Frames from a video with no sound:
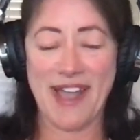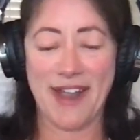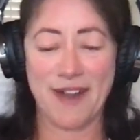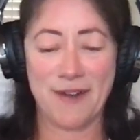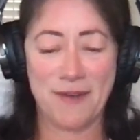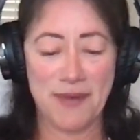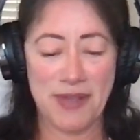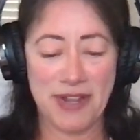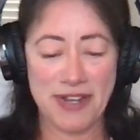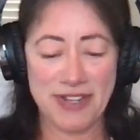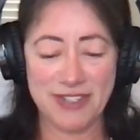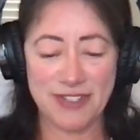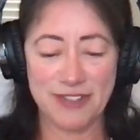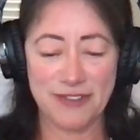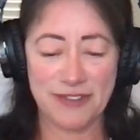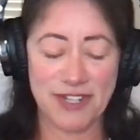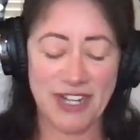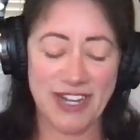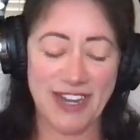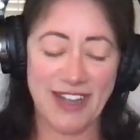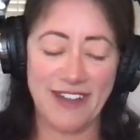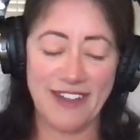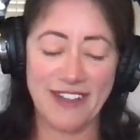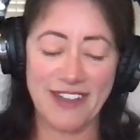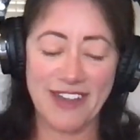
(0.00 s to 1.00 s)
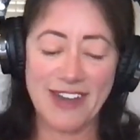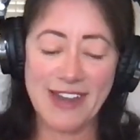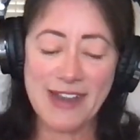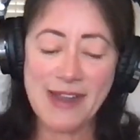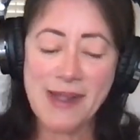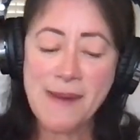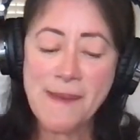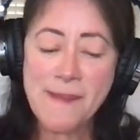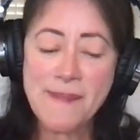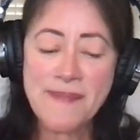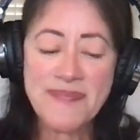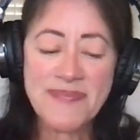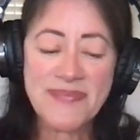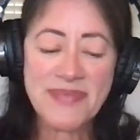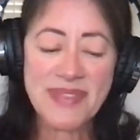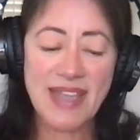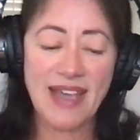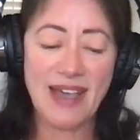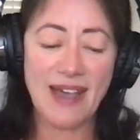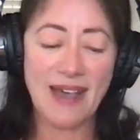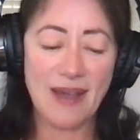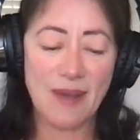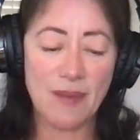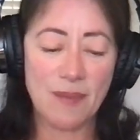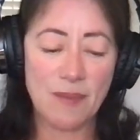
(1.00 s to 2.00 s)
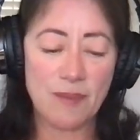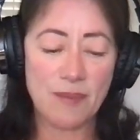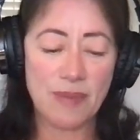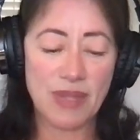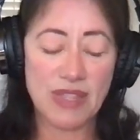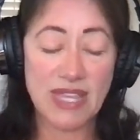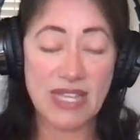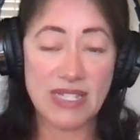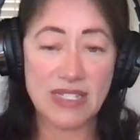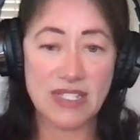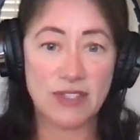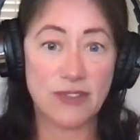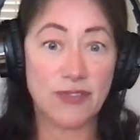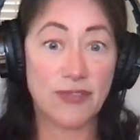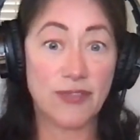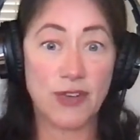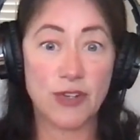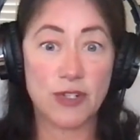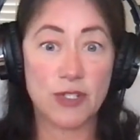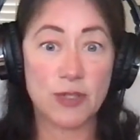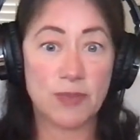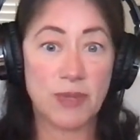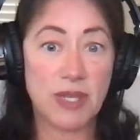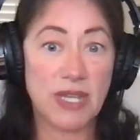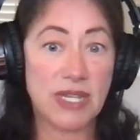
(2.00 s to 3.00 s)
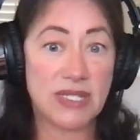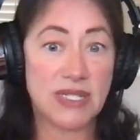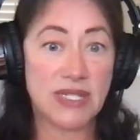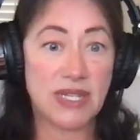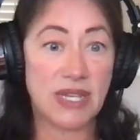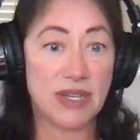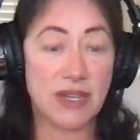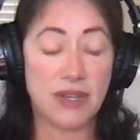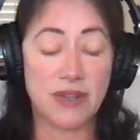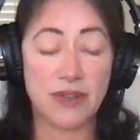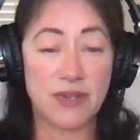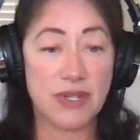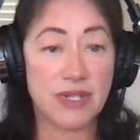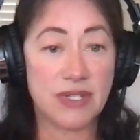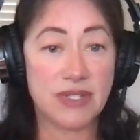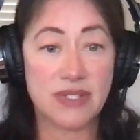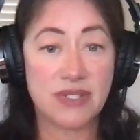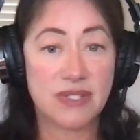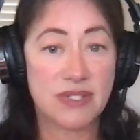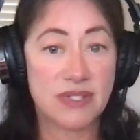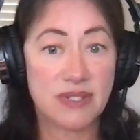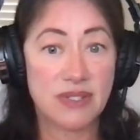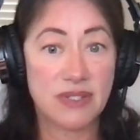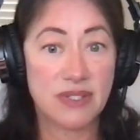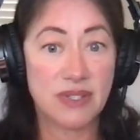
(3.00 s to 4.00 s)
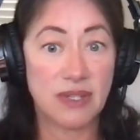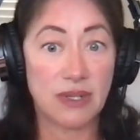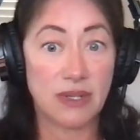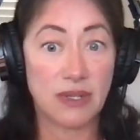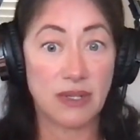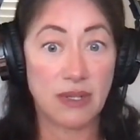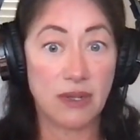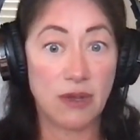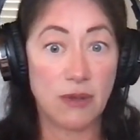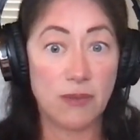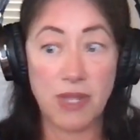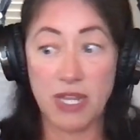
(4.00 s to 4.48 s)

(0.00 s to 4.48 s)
back what is reality. Um, but that's the first place I noticed like,